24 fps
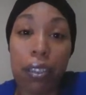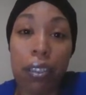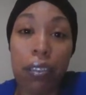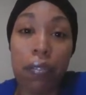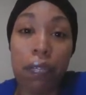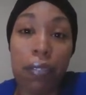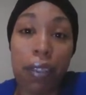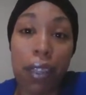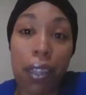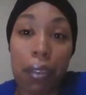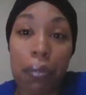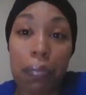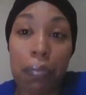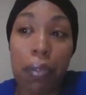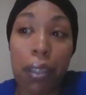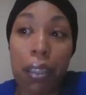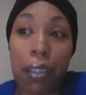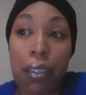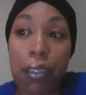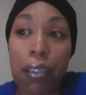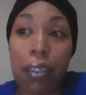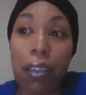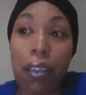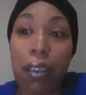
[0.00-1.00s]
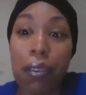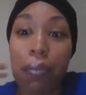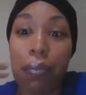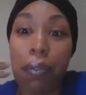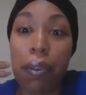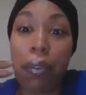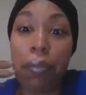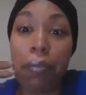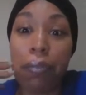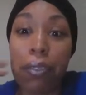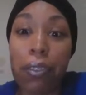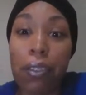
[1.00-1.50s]
development and
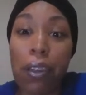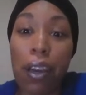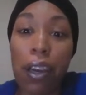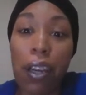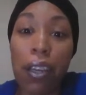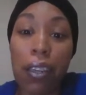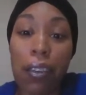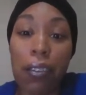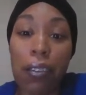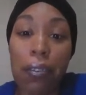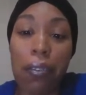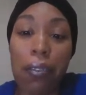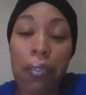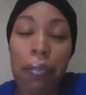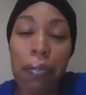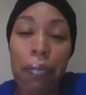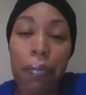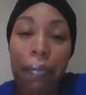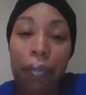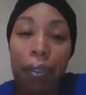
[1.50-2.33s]
what I'm trying to do.